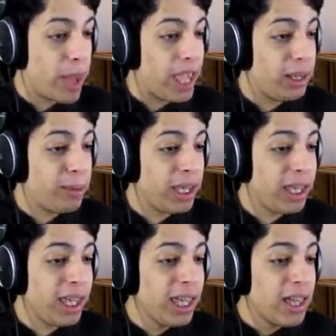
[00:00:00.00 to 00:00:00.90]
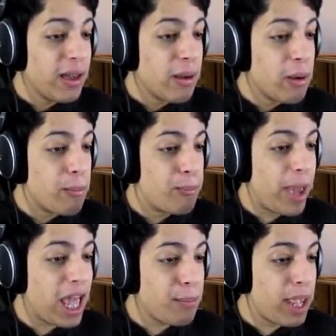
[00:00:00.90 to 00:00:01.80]
Baby?
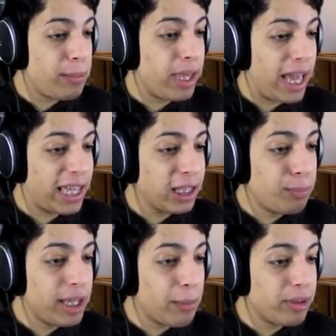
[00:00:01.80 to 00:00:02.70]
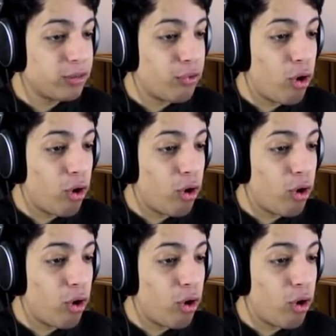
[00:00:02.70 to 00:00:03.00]
Bad baby! I can't pick up his